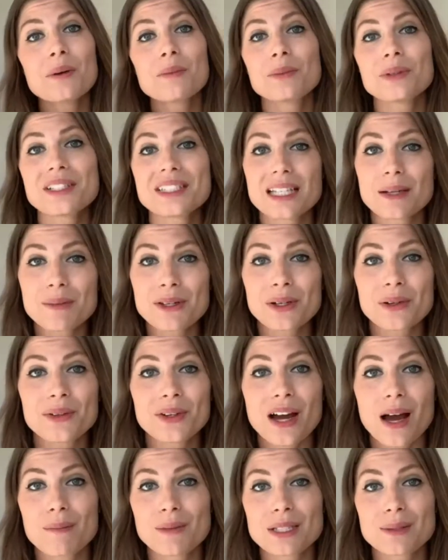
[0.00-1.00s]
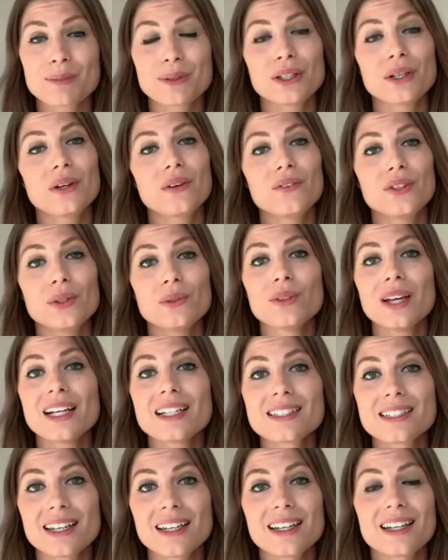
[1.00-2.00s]
Please let me know in the comments below if you
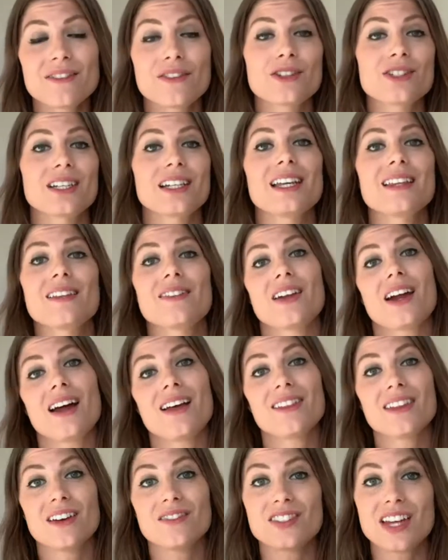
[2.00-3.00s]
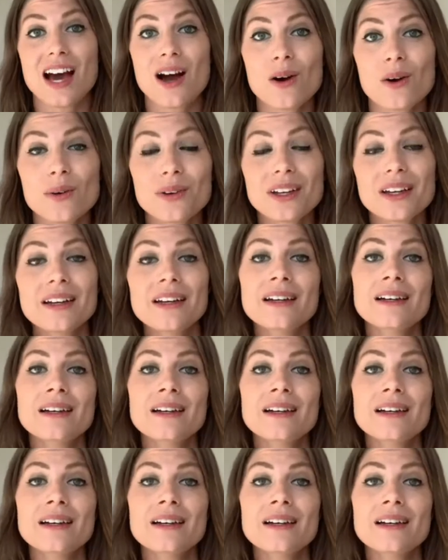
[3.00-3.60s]
liked it, if there's anything that I left out,